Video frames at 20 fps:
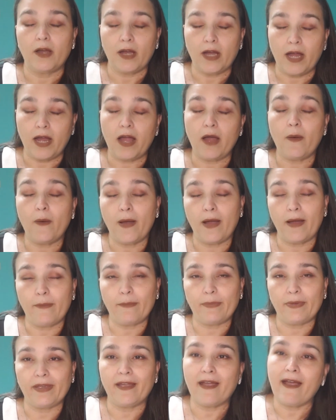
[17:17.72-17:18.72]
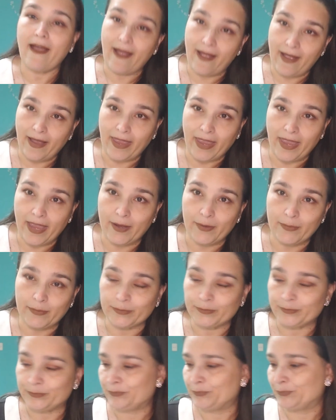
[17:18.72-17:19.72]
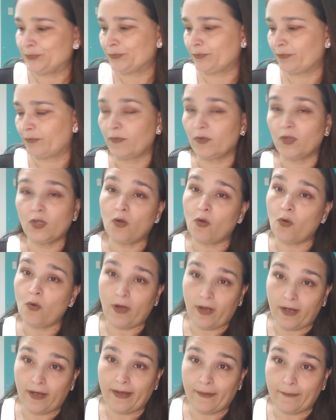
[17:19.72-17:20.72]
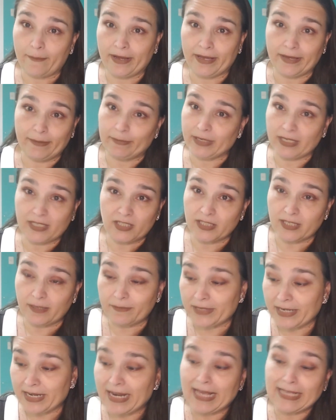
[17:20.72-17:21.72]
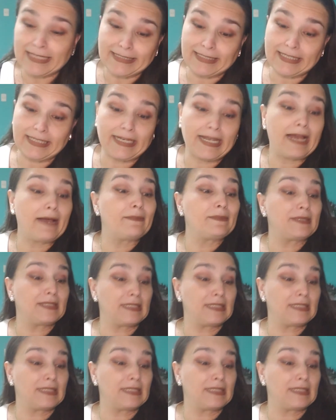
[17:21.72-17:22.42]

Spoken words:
How happy I am. No, am I? Because I'm not asking, I'm